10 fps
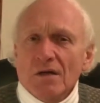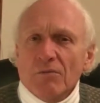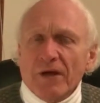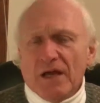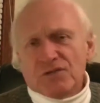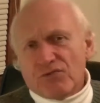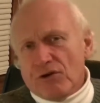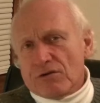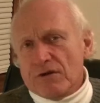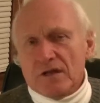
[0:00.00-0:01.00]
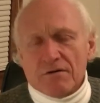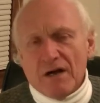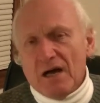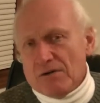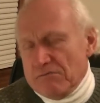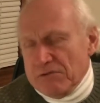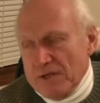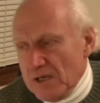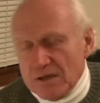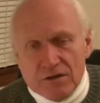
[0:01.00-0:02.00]
Pays for your dinner out at
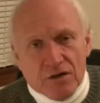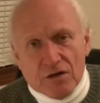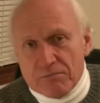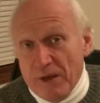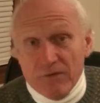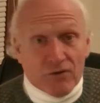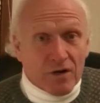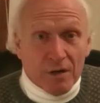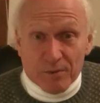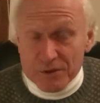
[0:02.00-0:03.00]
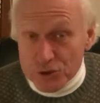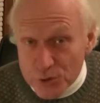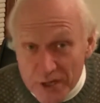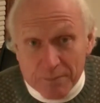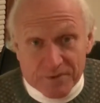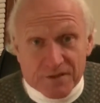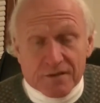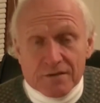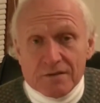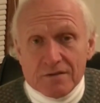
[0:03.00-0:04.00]
the end of the year. Pay for a couple of
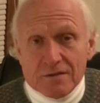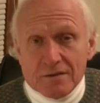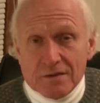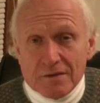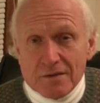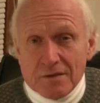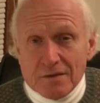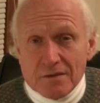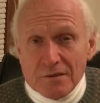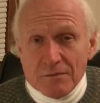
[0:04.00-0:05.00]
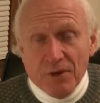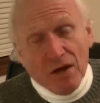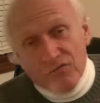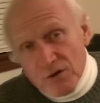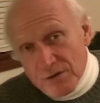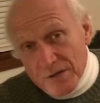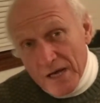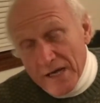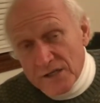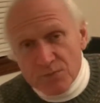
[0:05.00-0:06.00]
trips. Pay for your
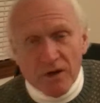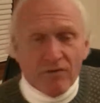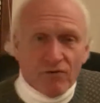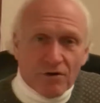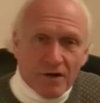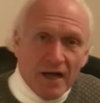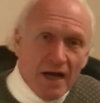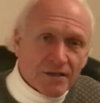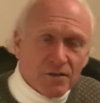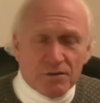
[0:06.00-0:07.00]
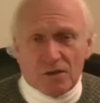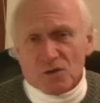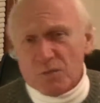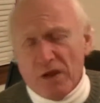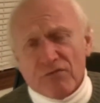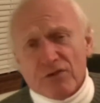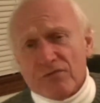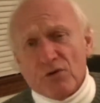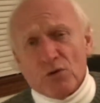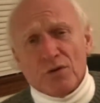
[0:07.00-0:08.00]
lights, pay for your gas, who knows, pay for the
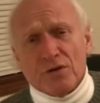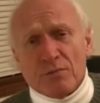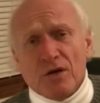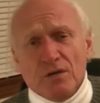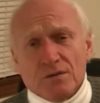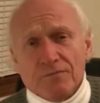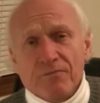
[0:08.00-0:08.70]
fuel in your boat.